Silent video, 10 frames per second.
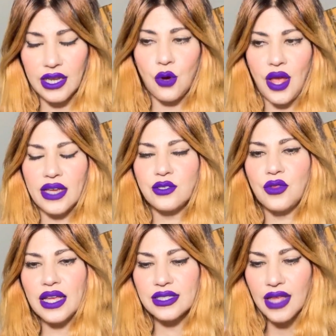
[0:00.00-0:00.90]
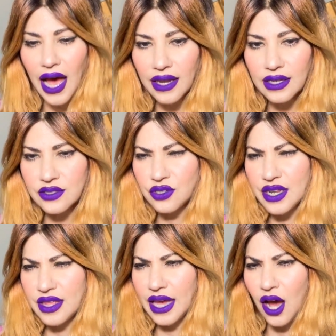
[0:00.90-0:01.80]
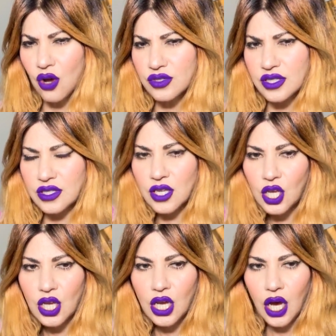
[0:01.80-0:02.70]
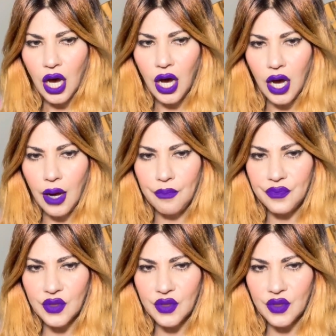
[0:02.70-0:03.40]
Okay, so that's that. Is there anything else? I'm